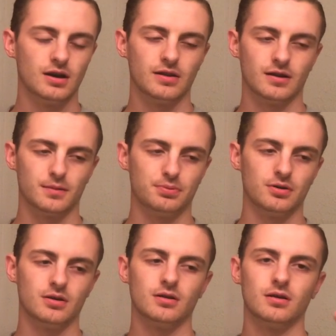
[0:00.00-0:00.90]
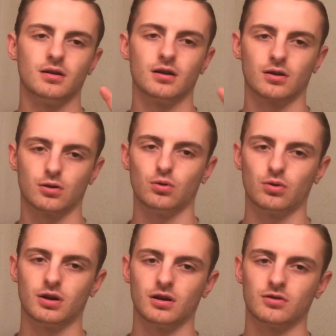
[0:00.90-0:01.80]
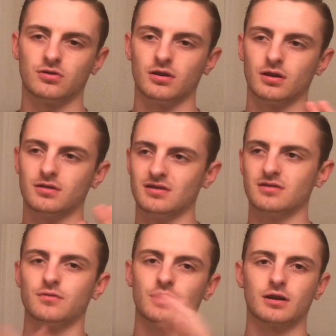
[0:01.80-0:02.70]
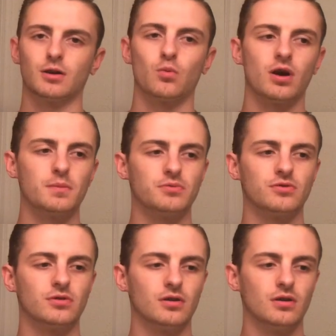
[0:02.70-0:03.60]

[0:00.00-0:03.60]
and then I put a Clorox disinfecting wipes